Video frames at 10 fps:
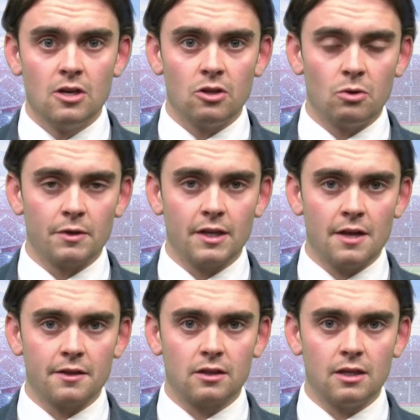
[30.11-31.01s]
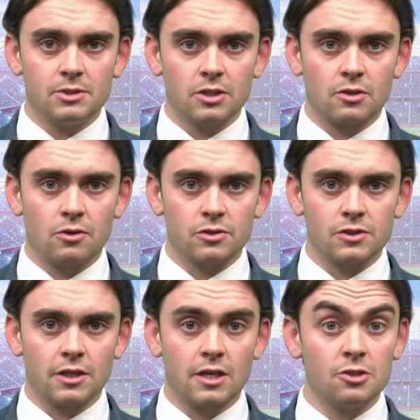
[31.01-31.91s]
along with other clubs across
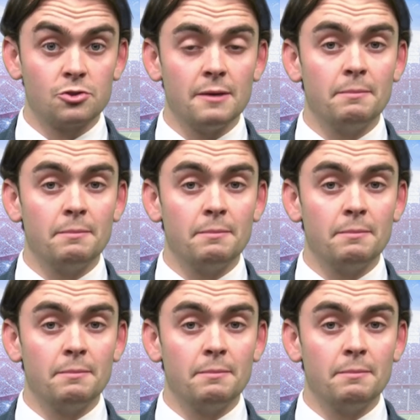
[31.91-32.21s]
the country.